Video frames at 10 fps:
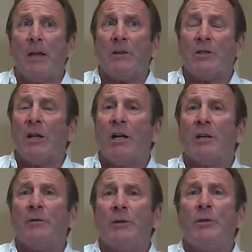There's a lot of
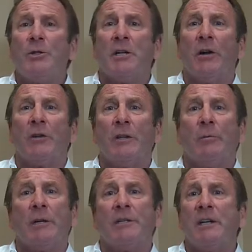confusion out
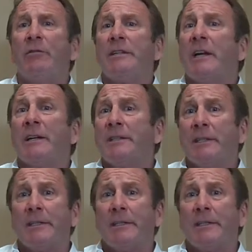there because every dentist